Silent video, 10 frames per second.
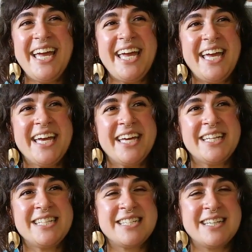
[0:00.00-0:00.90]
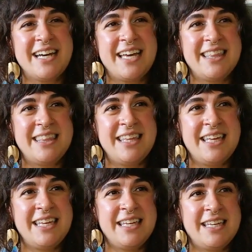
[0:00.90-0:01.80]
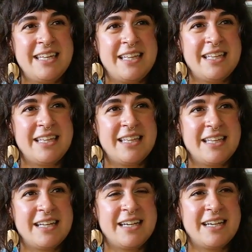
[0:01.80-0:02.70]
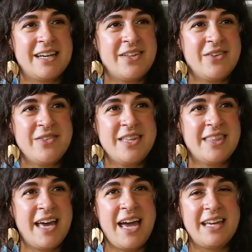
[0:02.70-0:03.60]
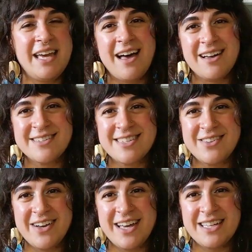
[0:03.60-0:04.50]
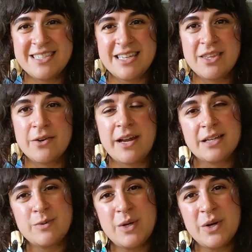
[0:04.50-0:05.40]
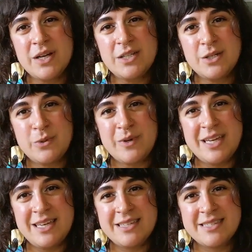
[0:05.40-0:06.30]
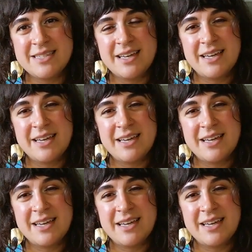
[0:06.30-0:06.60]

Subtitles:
And I think other than that, yeah, I'll see you guys either next week or in 2 weeks.